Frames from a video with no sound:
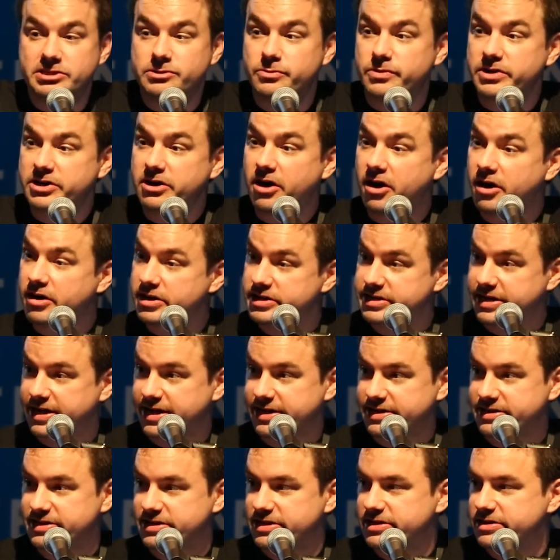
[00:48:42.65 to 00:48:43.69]
to a
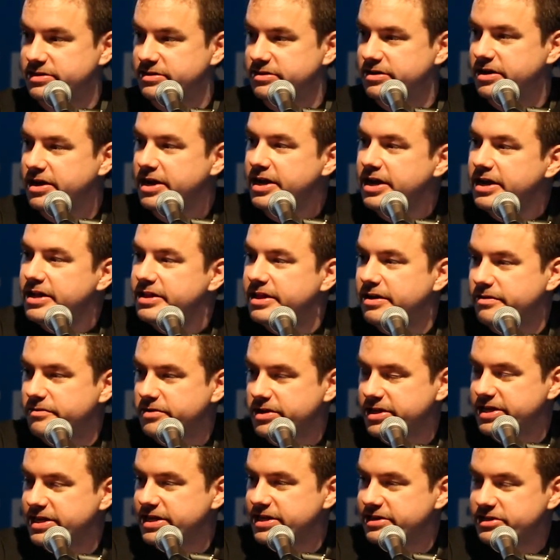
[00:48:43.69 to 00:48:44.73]
contact center that
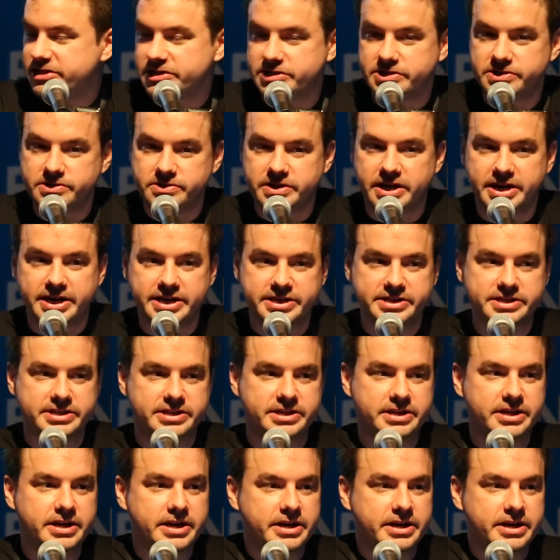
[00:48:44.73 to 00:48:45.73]
really gets you guys